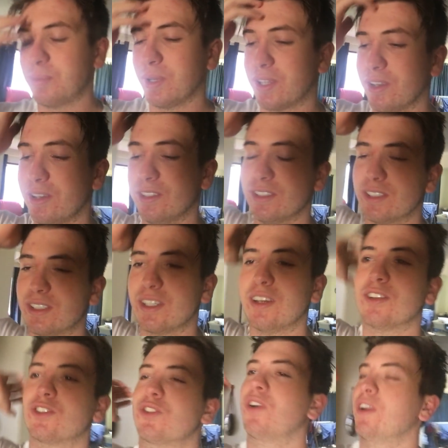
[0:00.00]
because I
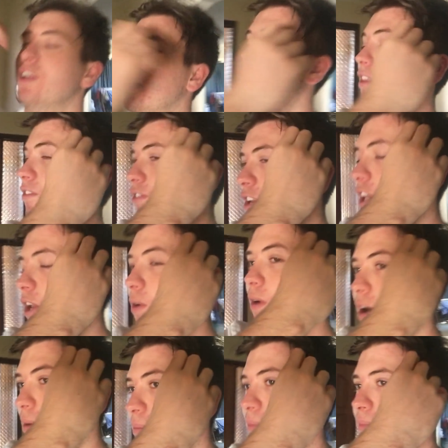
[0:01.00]
was trying to get the video
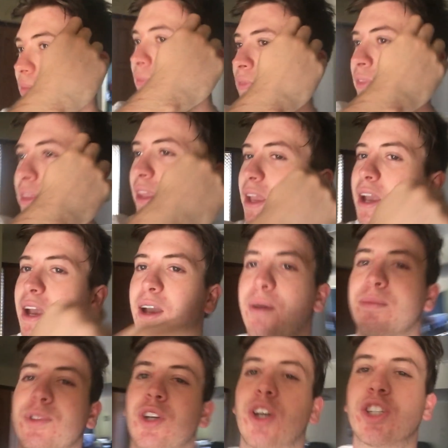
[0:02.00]
up.
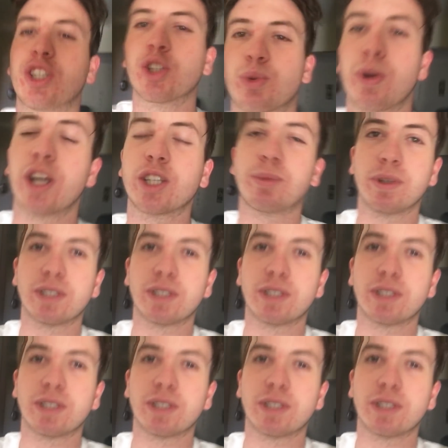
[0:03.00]
So I just rushed